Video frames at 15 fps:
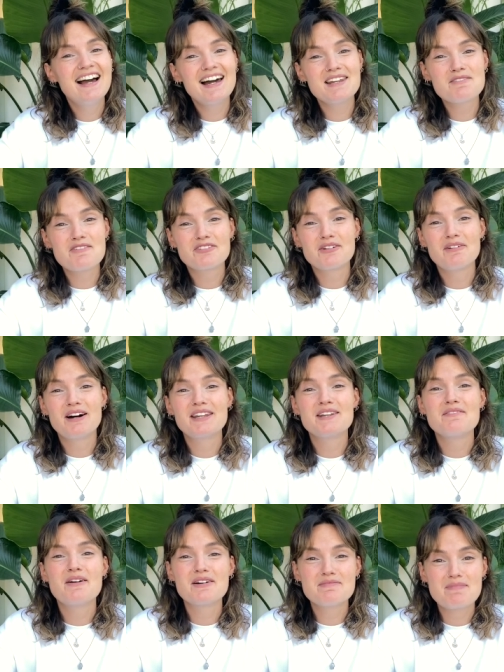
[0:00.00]
Hello
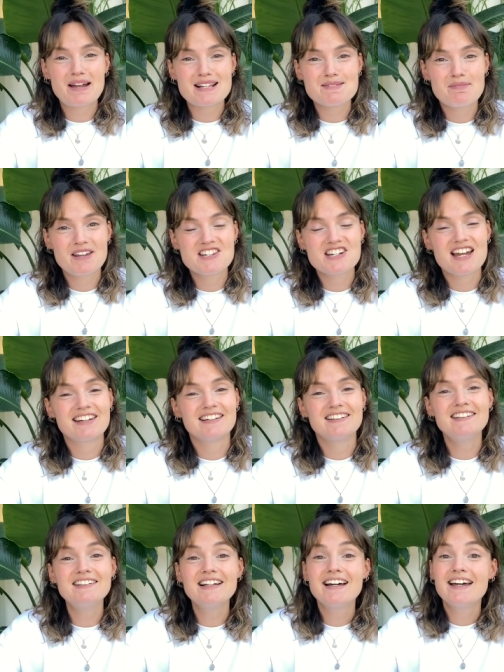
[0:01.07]
everyone, welcome back to my
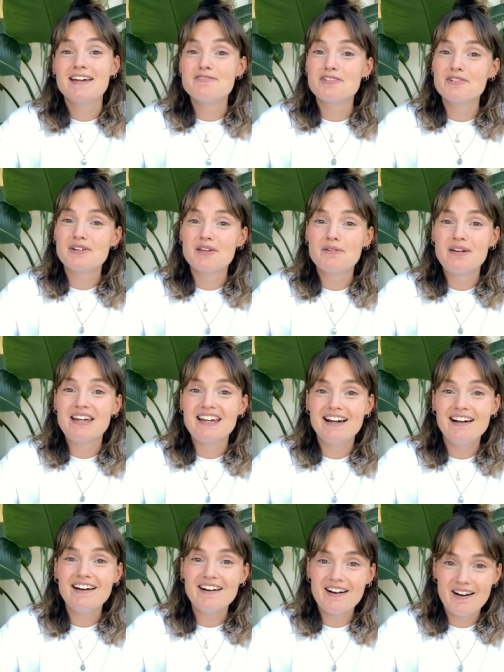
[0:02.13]
channel. If you're new here,
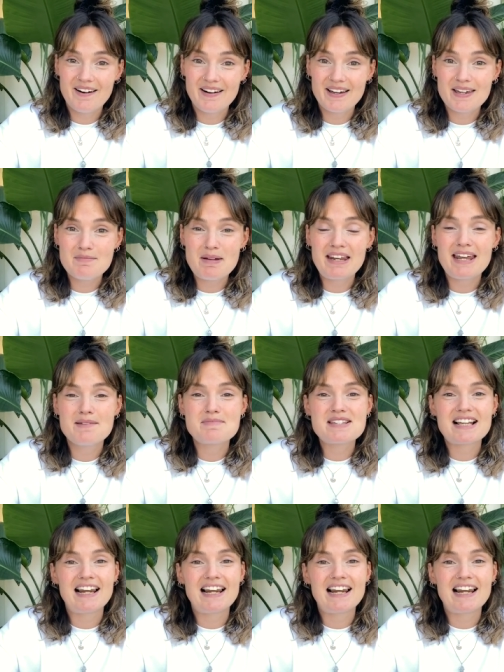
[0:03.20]
hi, my name's